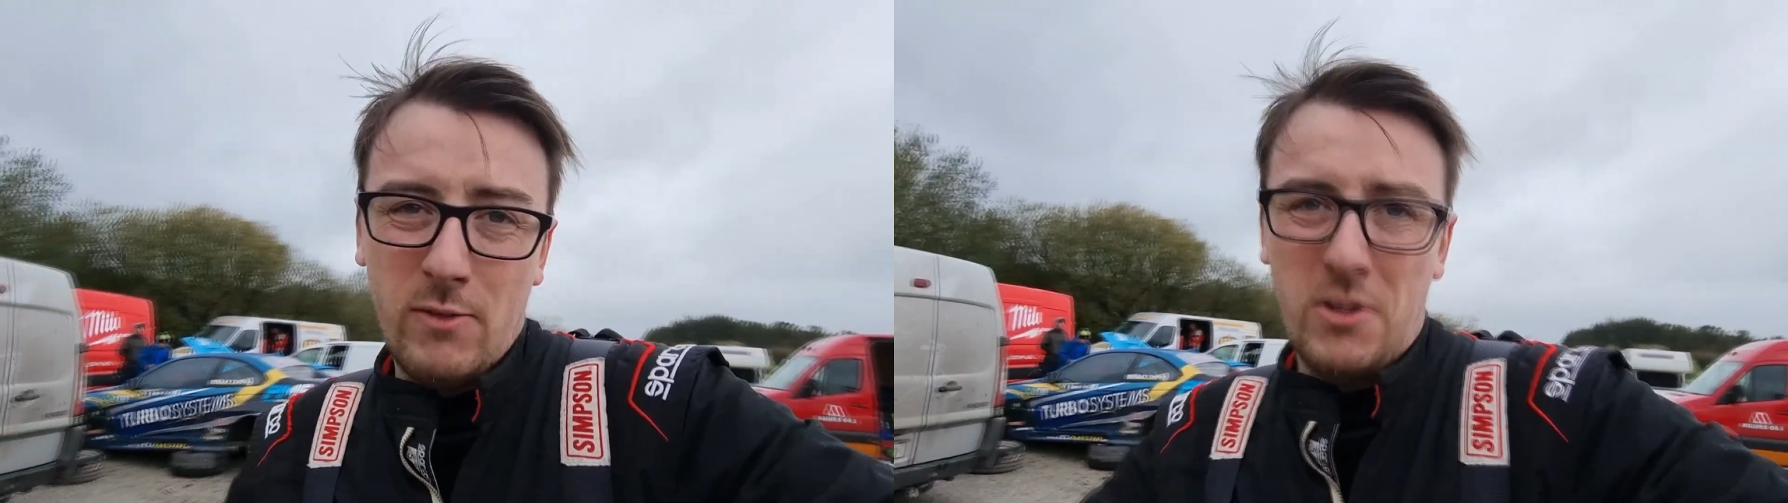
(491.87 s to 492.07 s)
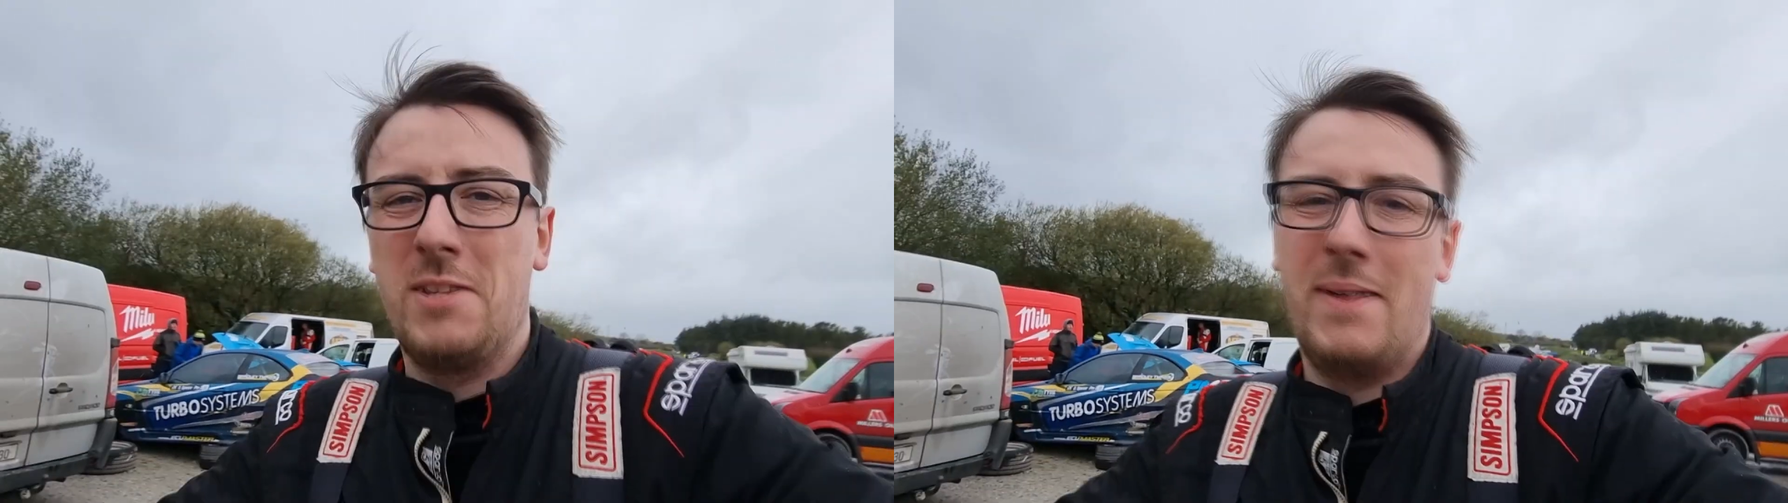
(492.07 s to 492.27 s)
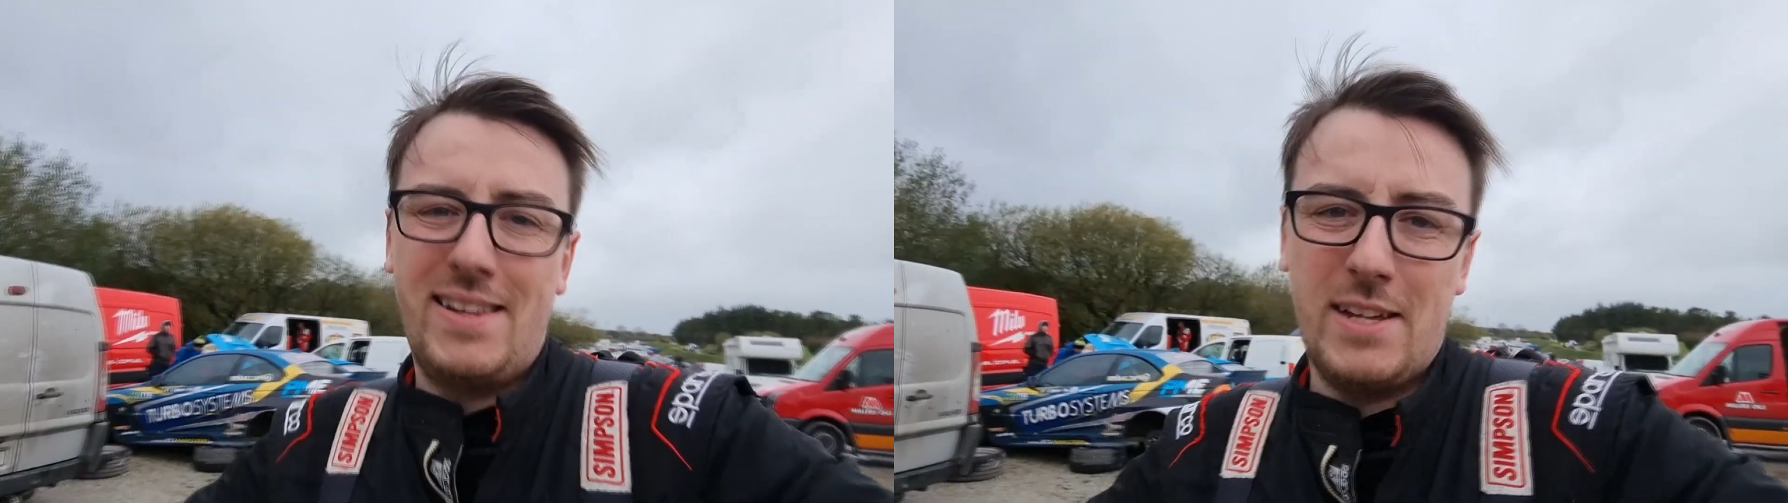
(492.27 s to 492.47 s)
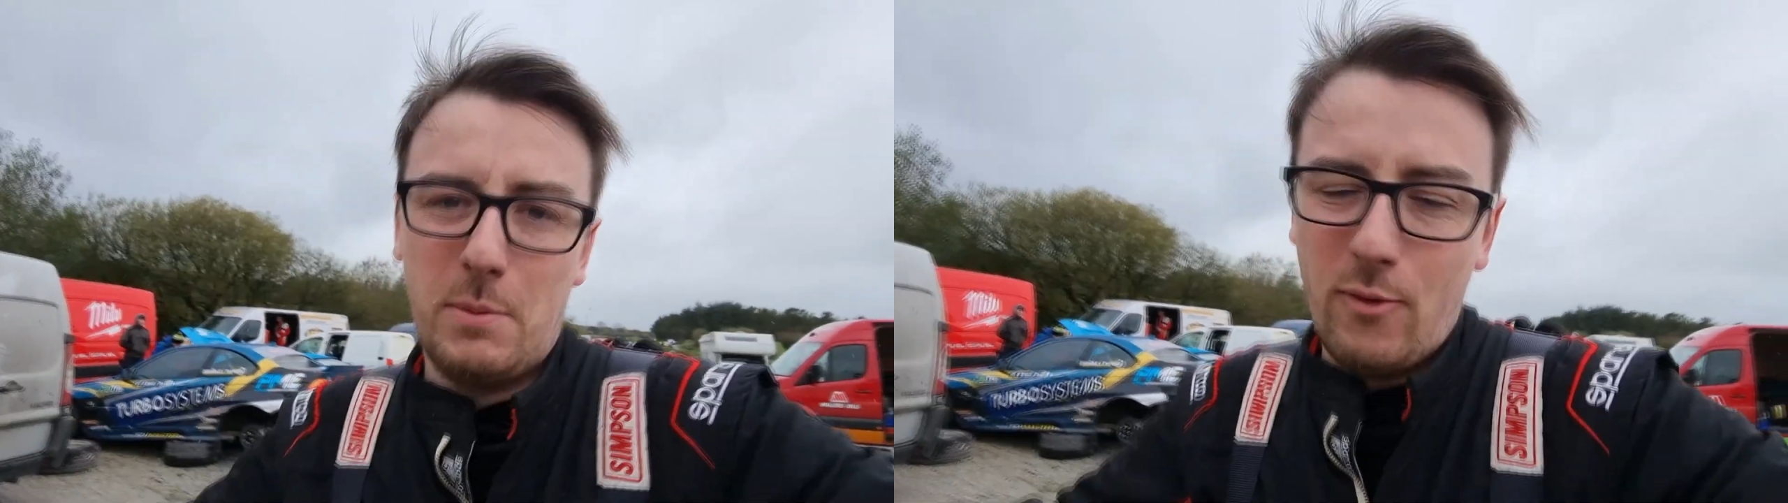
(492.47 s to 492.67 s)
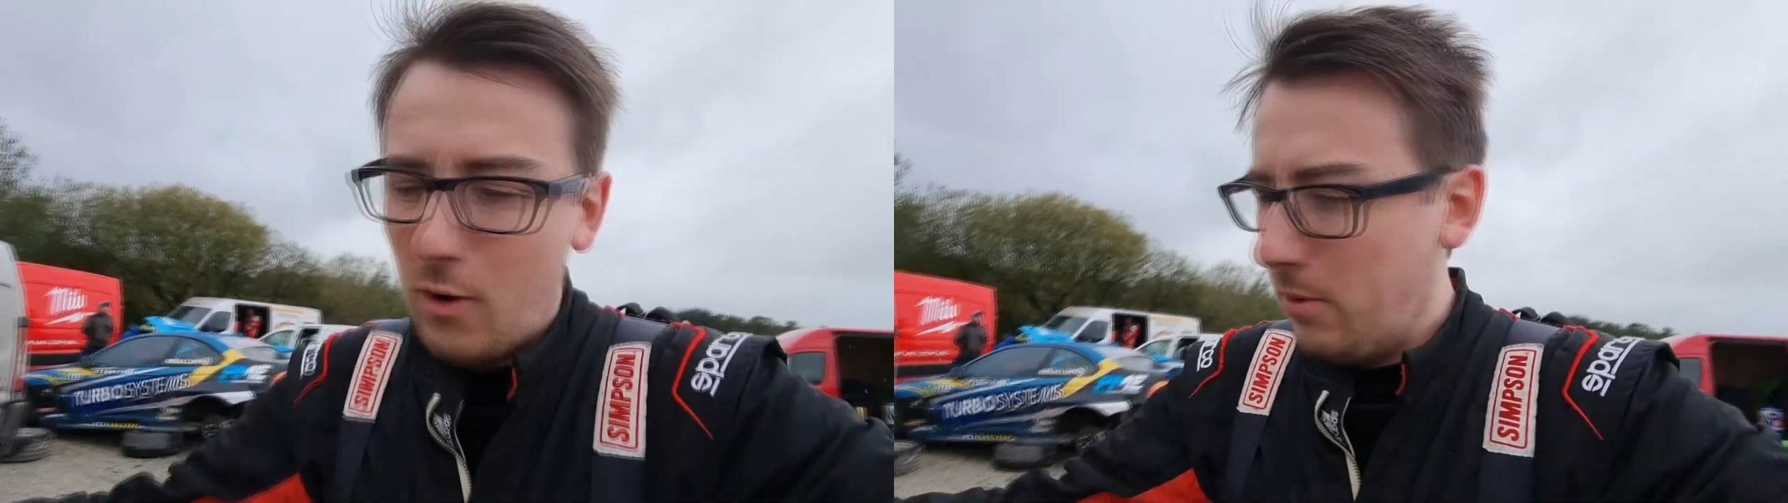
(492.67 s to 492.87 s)
We've done this many times
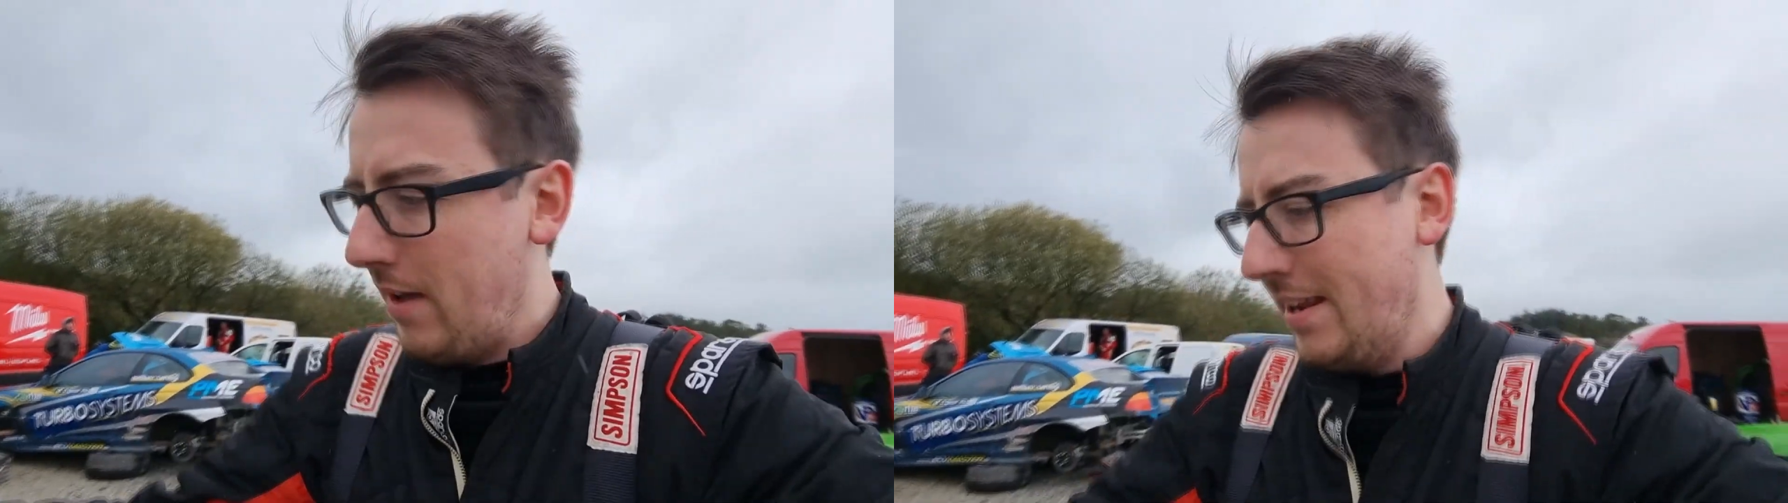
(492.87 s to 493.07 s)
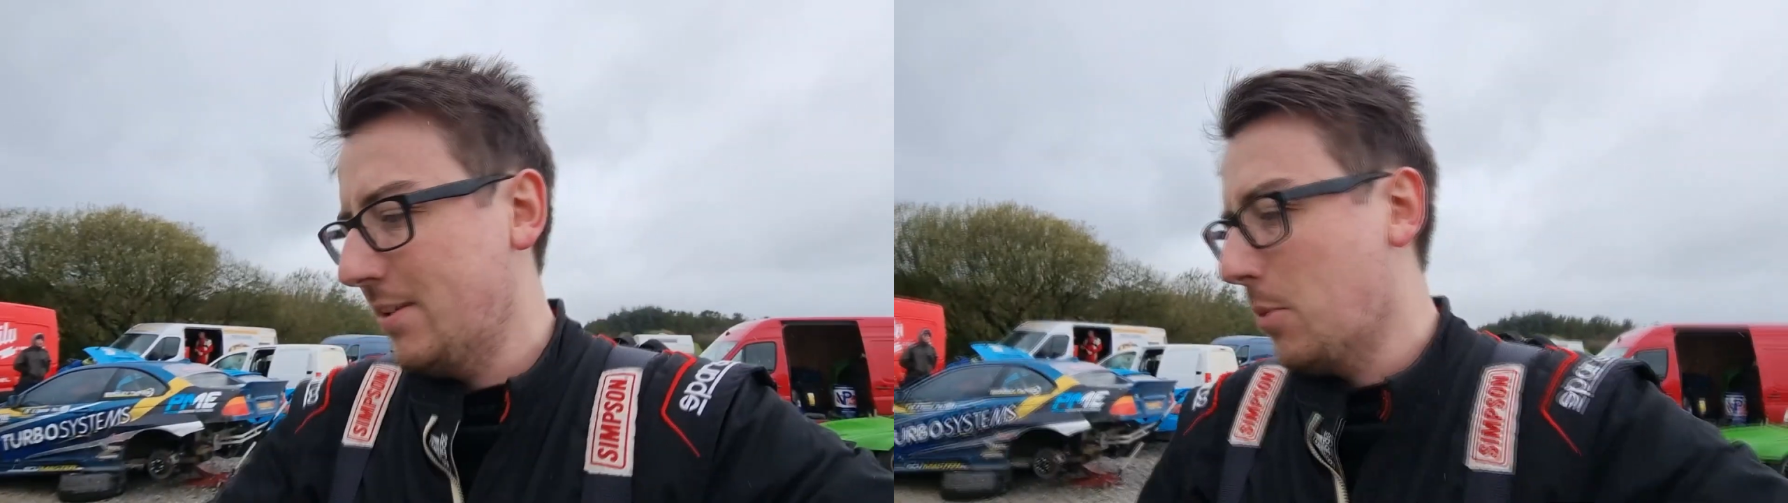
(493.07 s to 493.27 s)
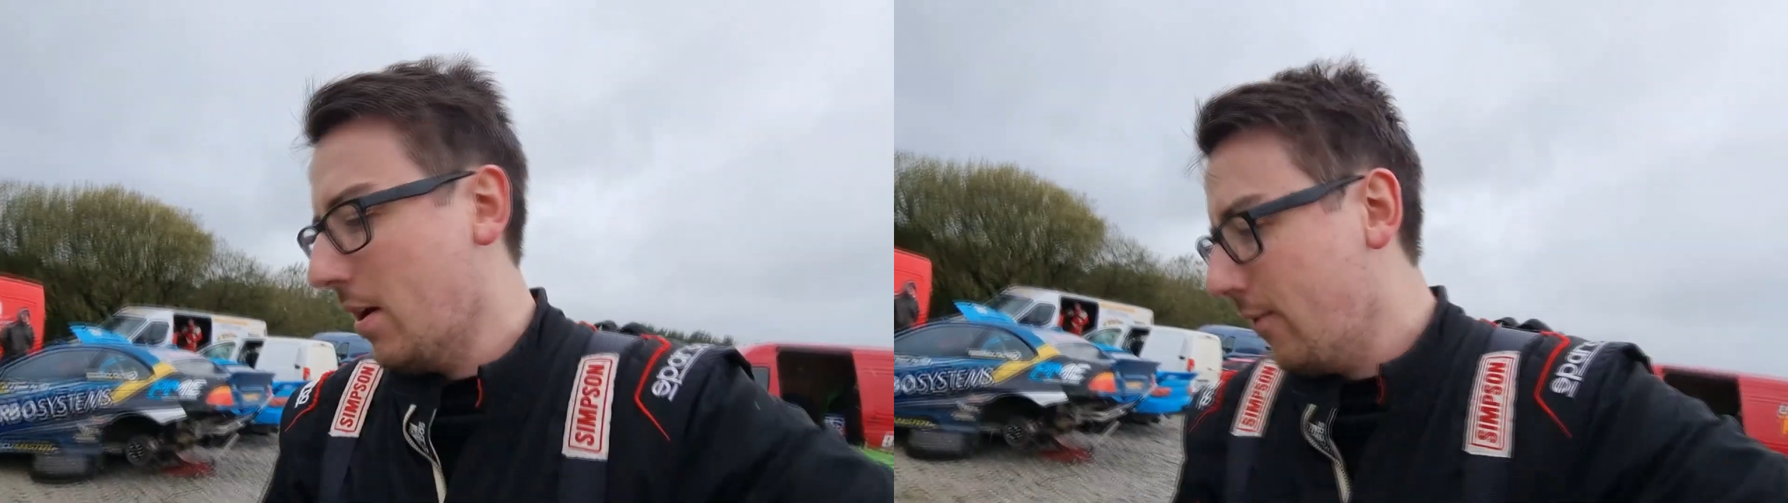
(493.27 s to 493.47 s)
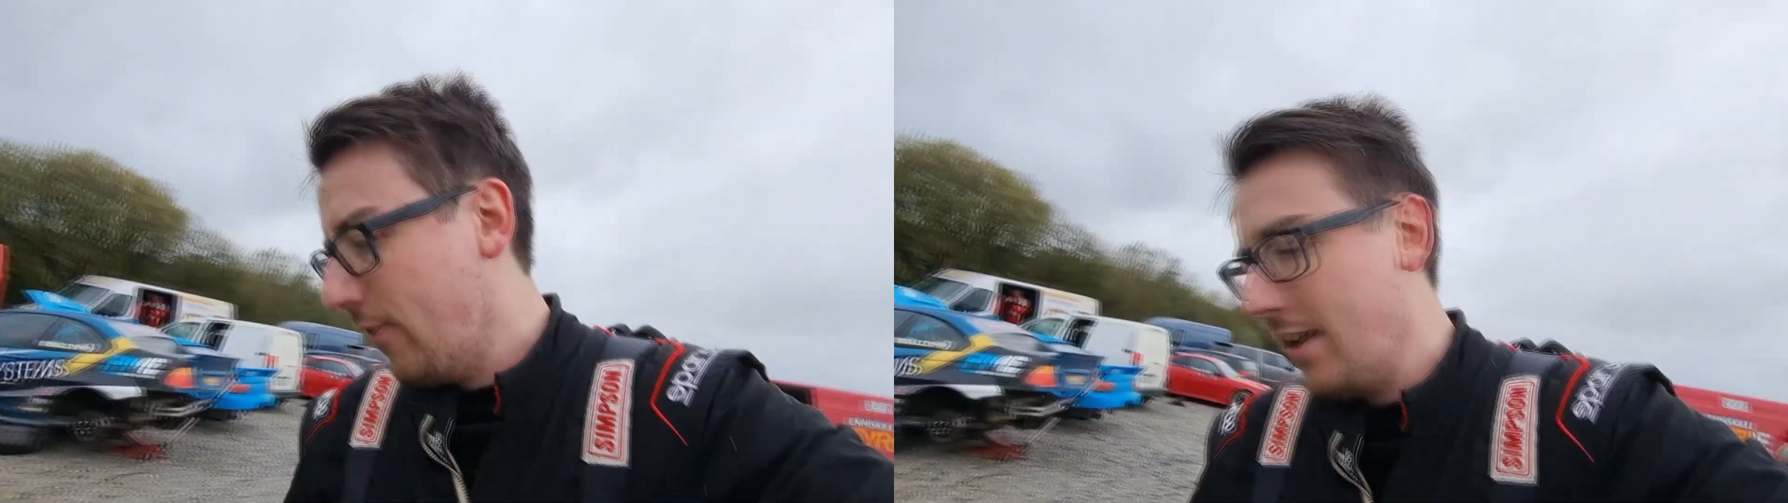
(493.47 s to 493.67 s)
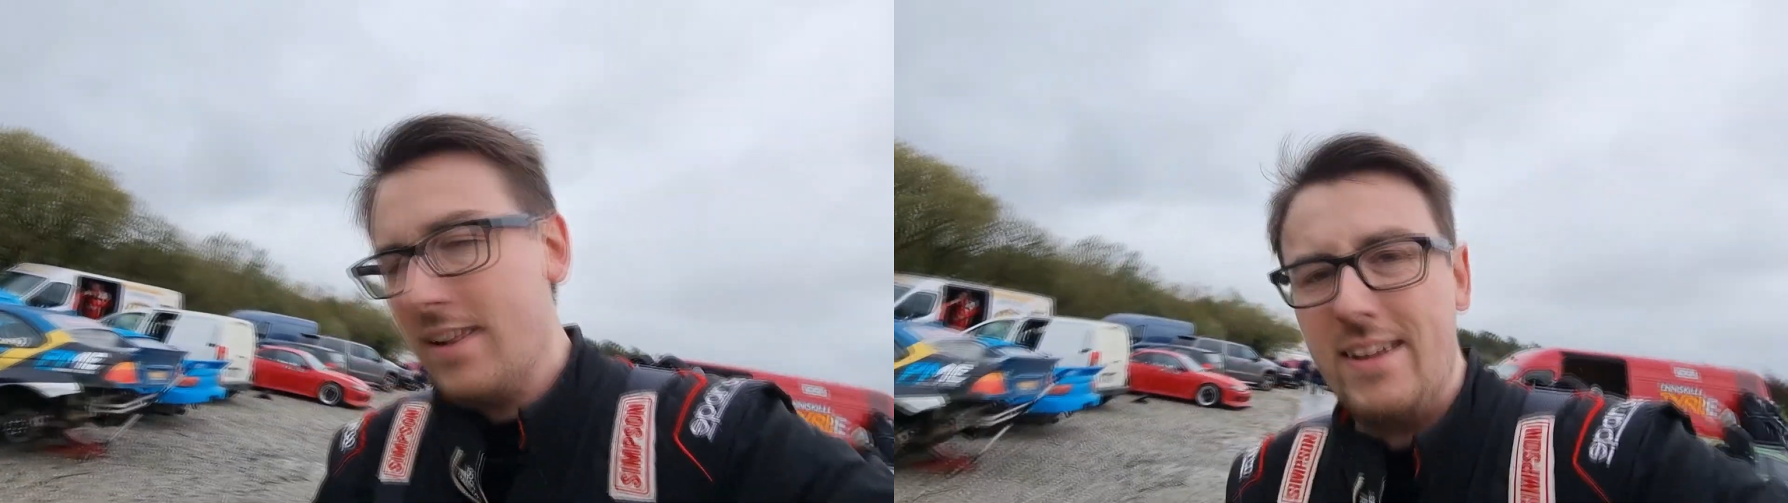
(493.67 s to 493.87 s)
before. We're headed to
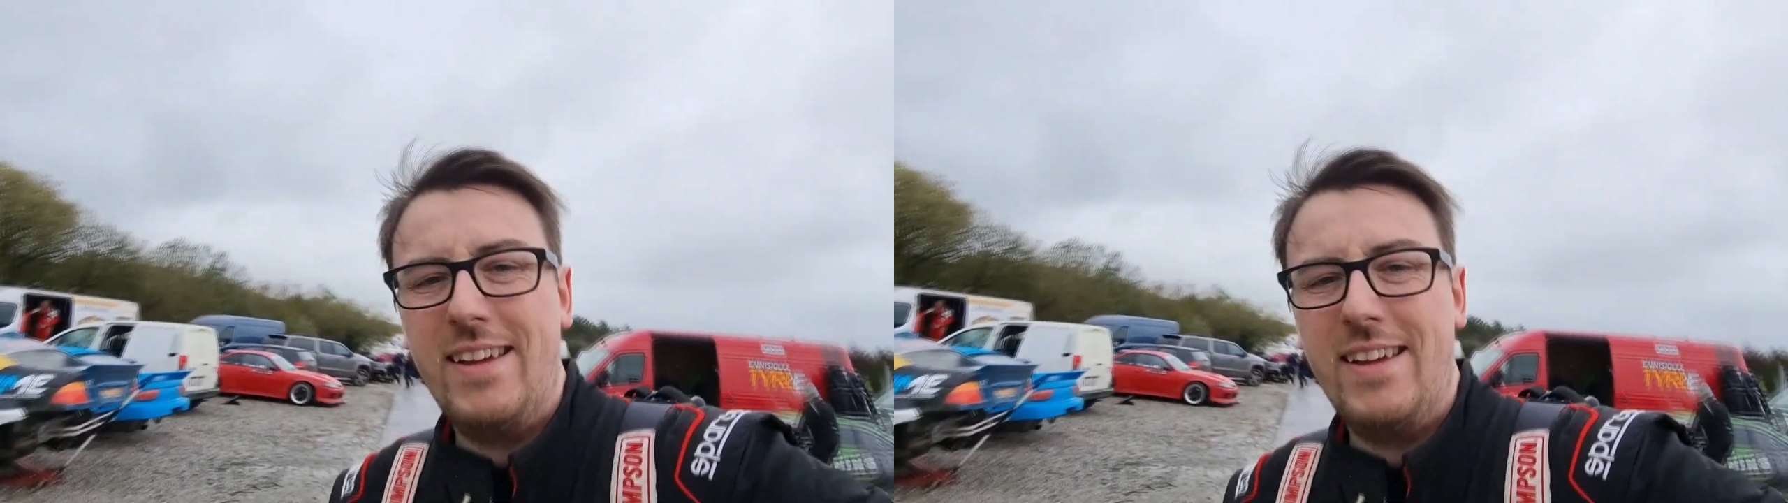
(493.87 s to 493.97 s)
qualifying